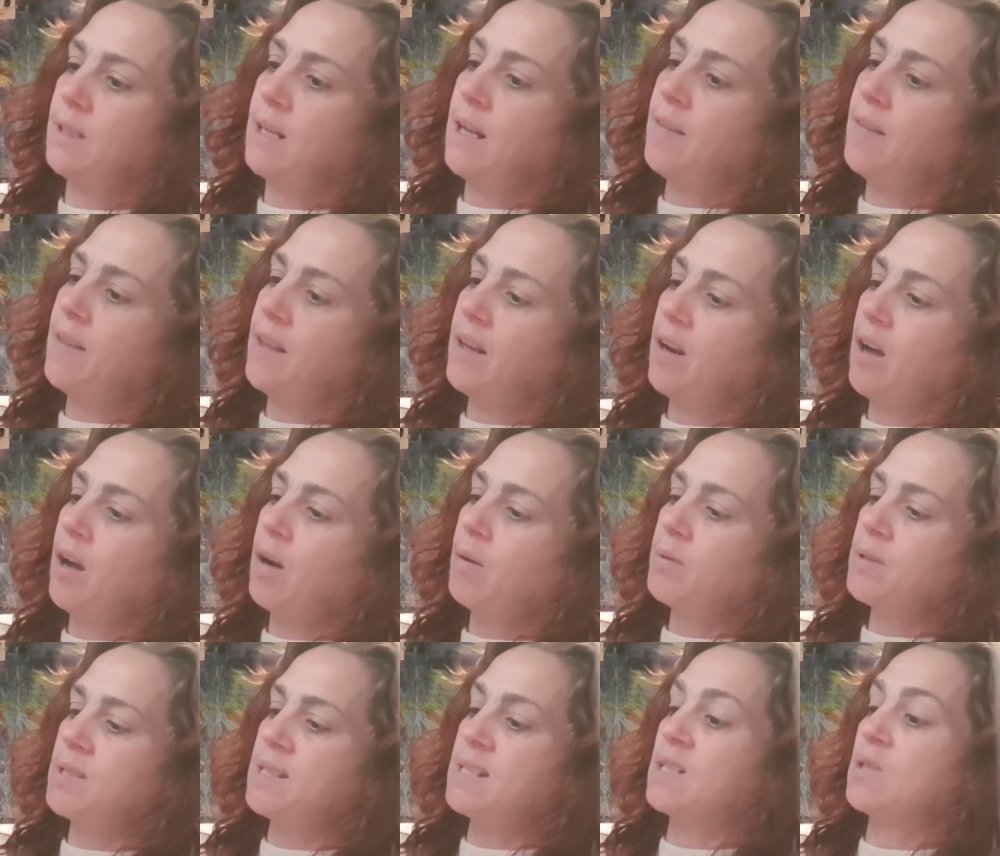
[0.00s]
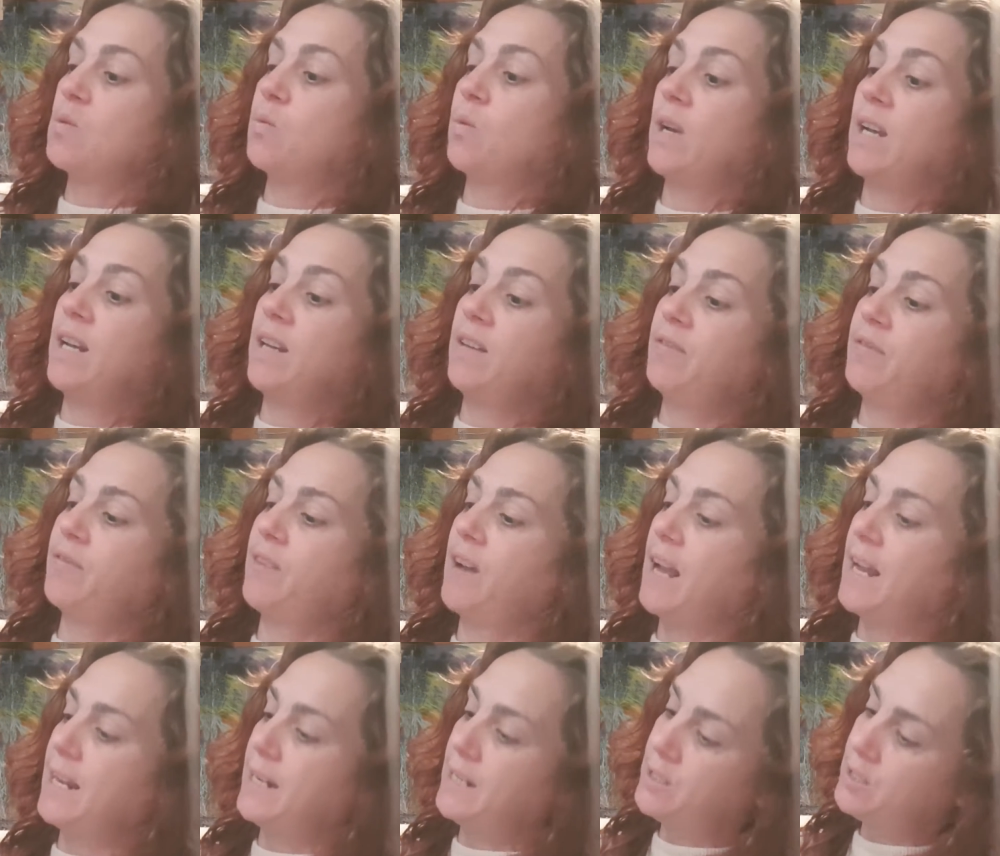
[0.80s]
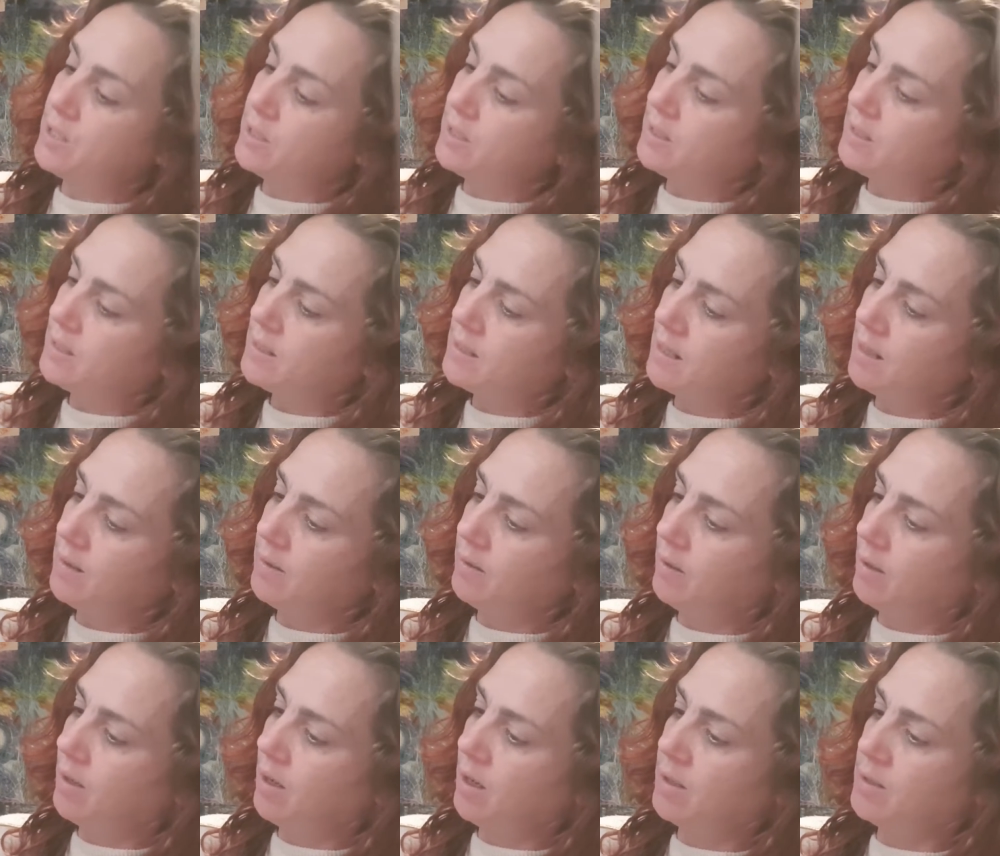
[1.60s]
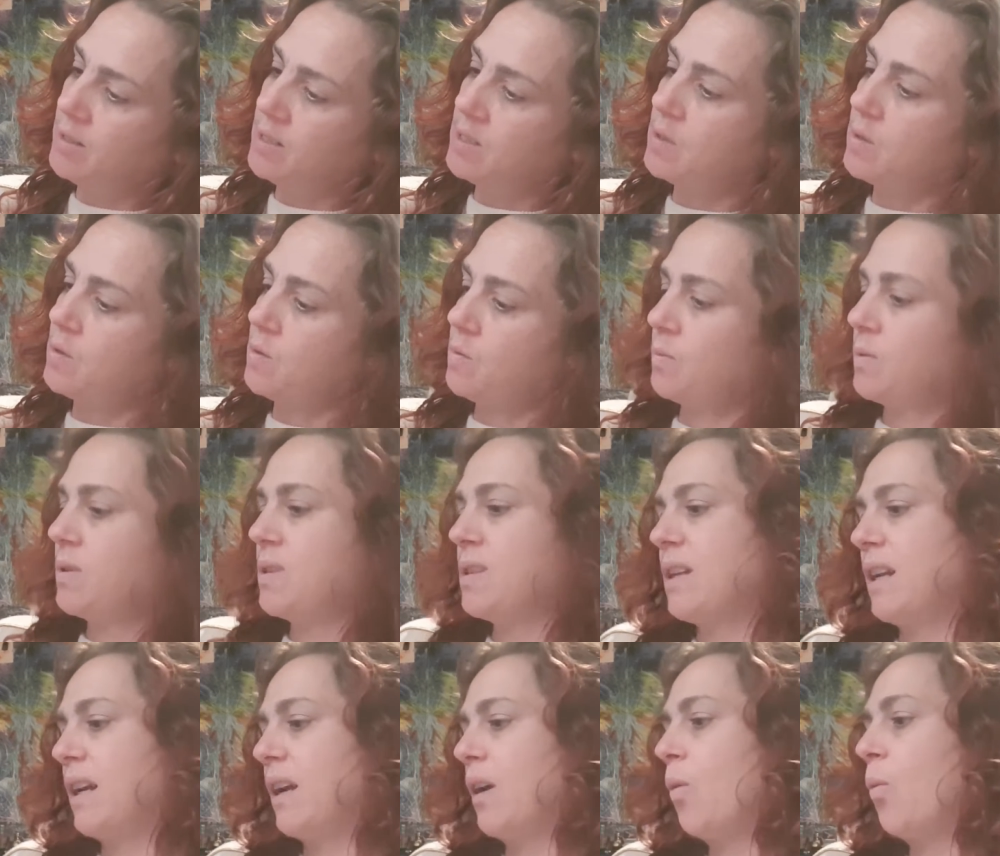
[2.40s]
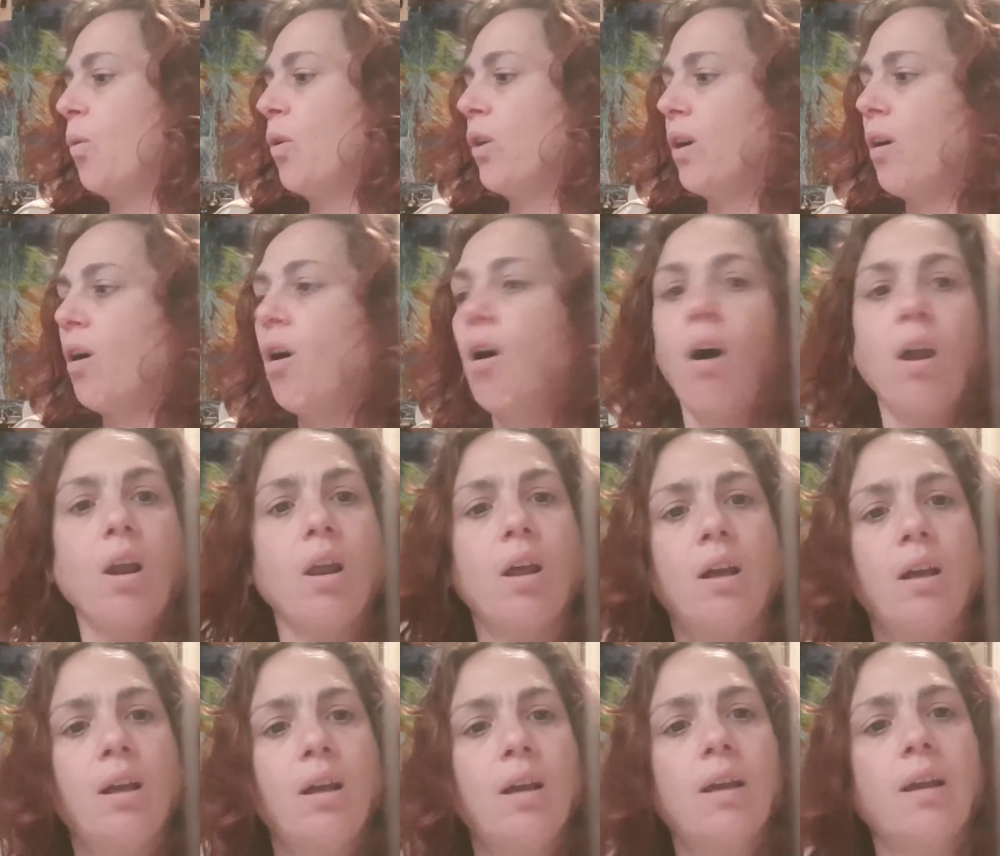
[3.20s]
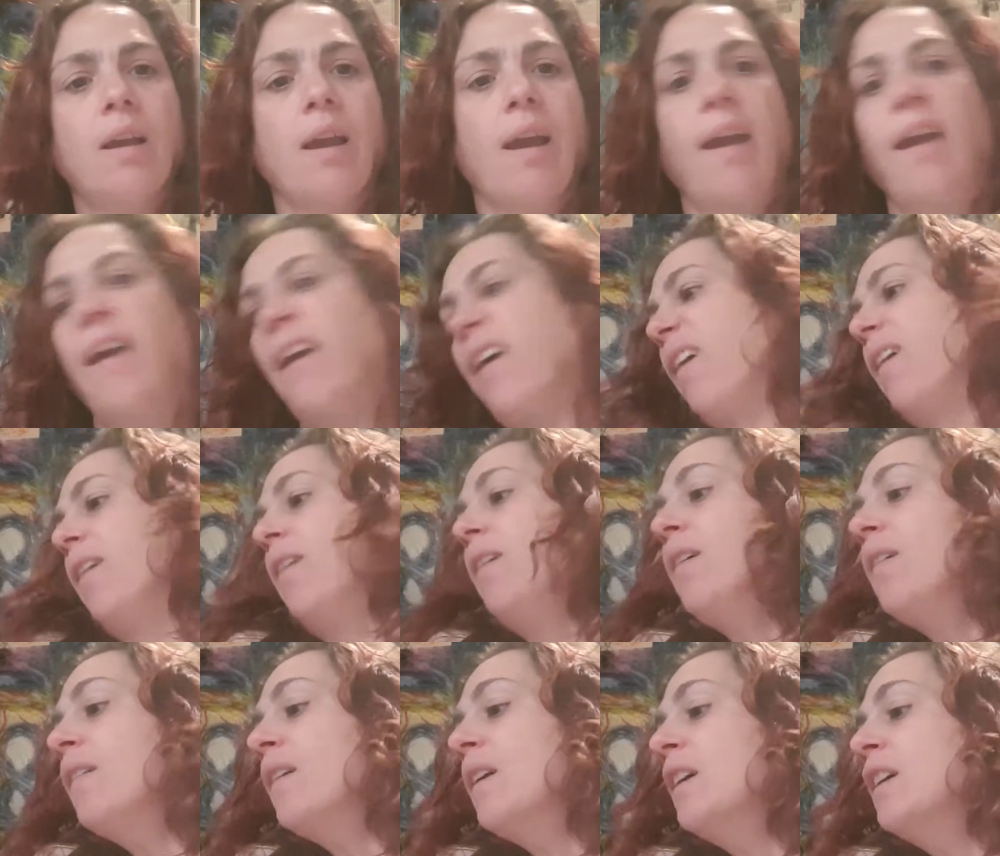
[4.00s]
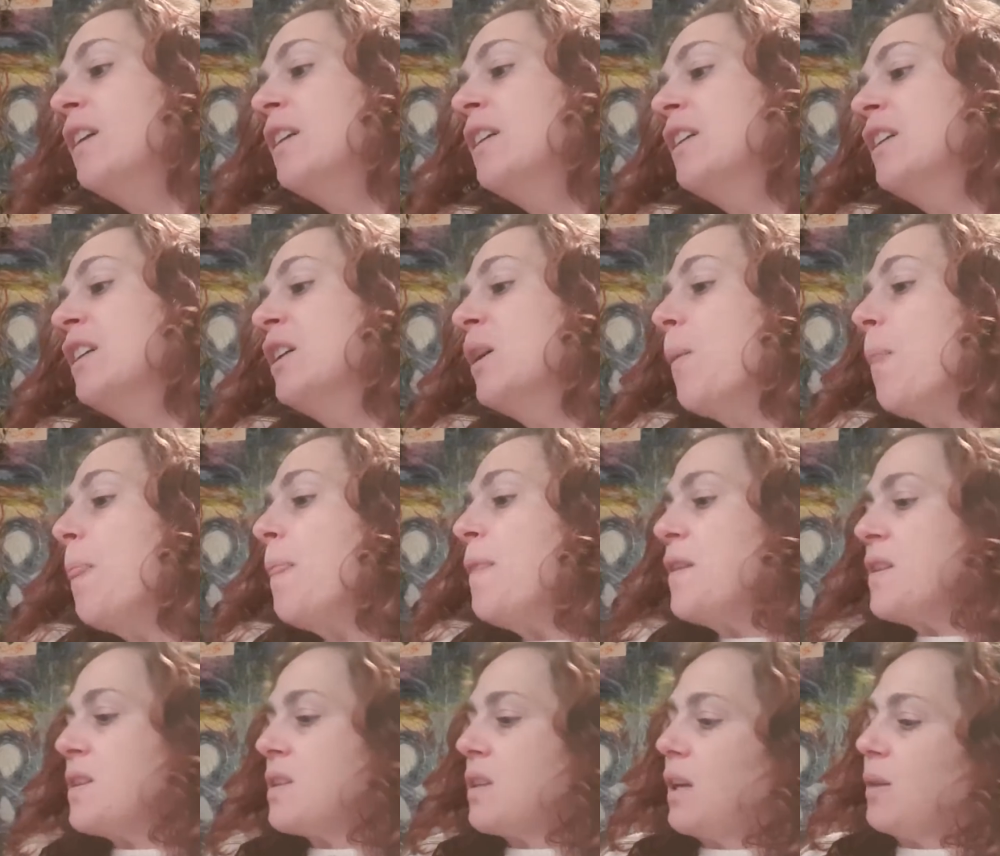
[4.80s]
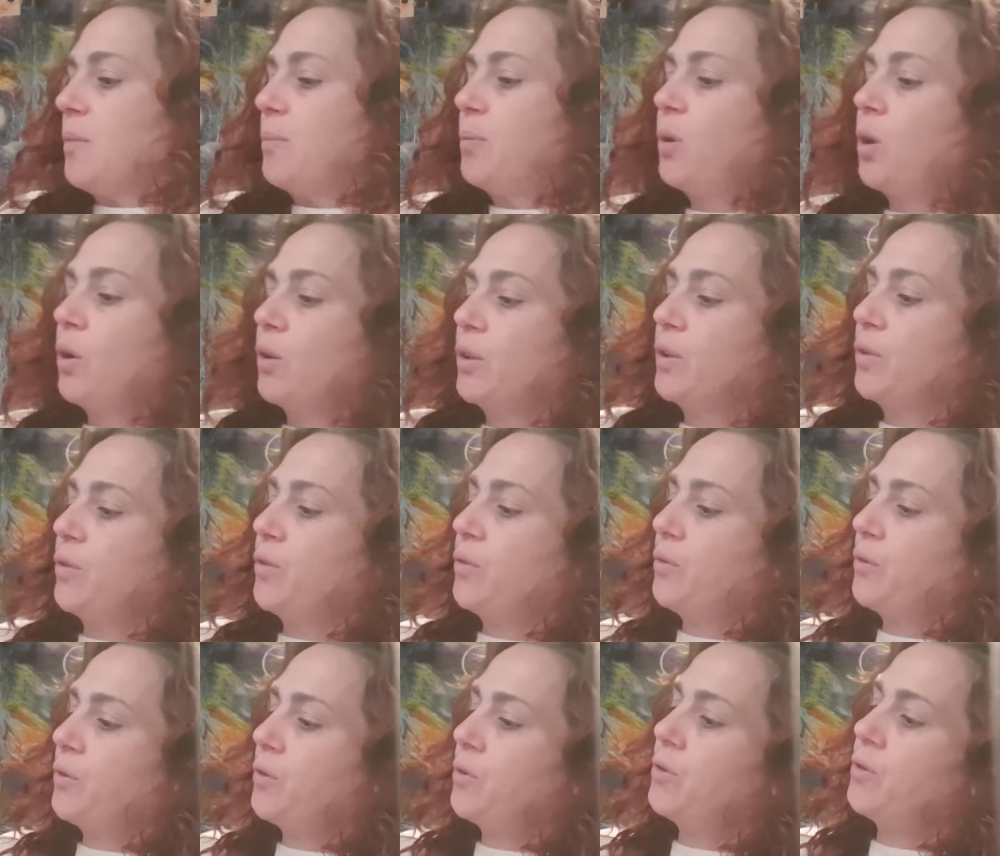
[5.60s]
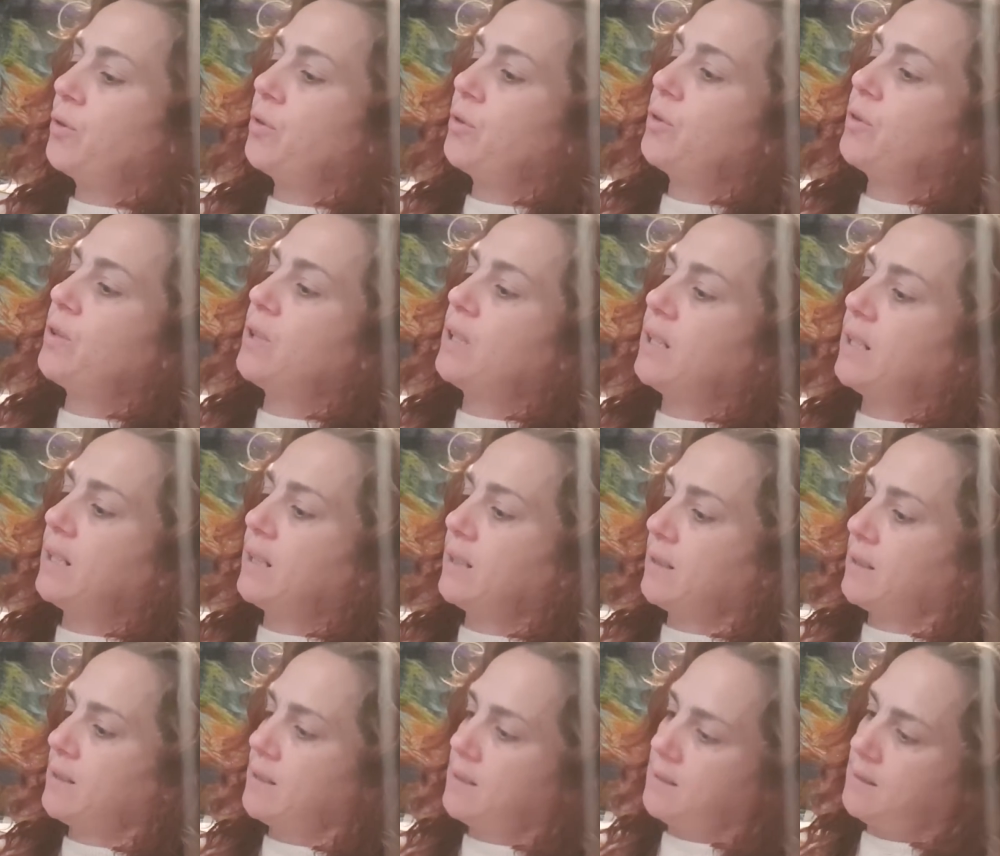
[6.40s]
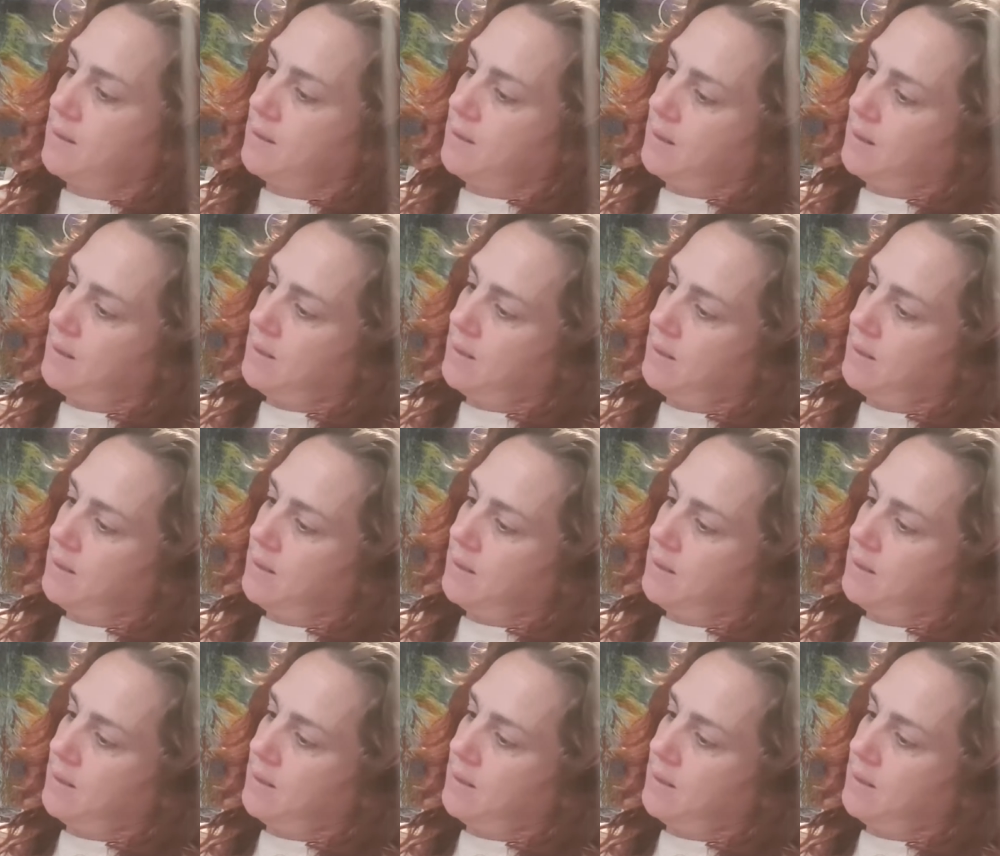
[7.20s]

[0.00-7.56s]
And then I was sweet for ages, and I just was like a workaholic and just like plodded through the next